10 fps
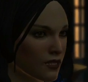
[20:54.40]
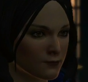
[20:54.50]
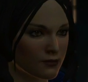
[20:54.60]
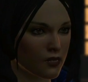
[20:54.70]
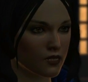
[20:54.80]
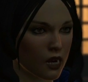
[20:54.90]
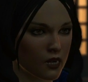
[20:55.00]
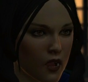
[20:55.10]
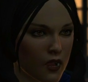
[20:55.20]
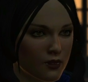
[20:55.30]
It means a
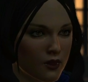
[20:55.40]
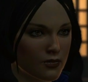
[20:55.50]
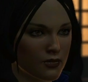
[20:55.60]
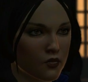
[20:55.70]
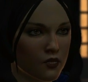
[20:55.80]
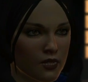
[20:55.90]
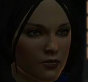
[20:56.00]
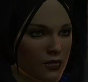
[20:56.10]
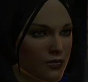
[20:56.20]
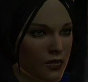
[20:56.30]
lot that you
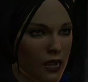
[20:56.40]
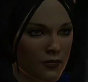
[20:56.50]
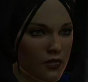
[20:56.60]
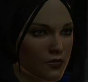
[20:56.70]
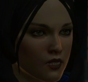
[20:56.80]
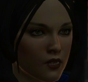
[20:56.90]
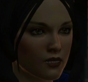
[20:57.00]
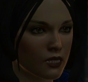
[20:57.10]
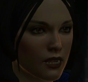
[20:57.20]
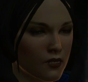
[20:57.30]
at least haven't
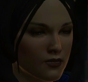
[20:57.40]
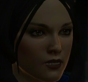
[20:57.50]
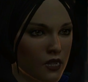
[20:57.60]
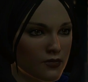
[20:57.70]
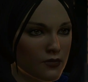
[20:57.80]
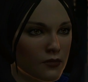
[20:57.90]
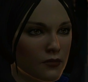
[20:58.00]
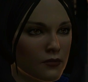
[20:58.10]
turned against us.